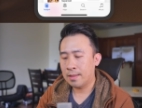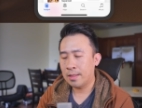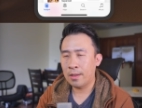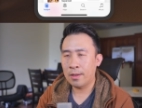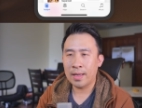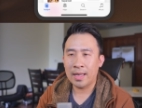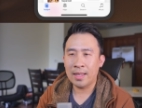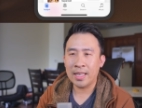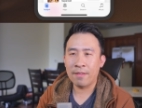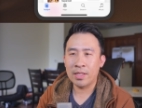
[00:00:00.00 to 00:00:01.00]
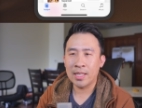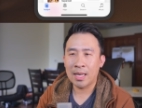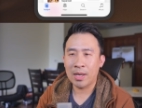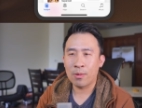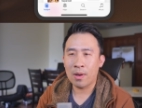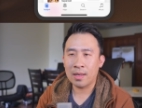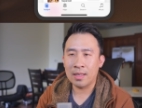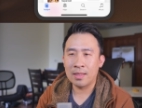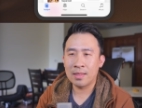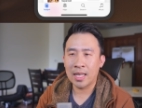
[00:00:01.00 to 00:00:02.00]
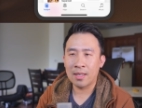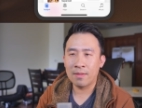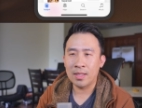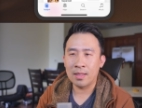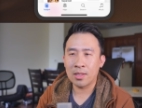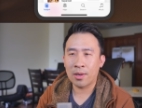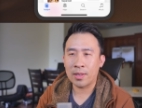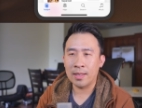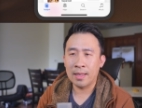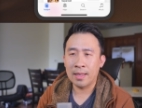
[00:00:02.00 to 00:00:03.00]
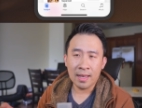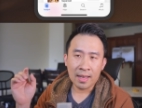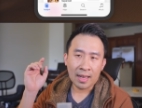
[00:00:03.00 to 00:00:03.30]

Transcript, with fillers: So I think every time I walk inside of the target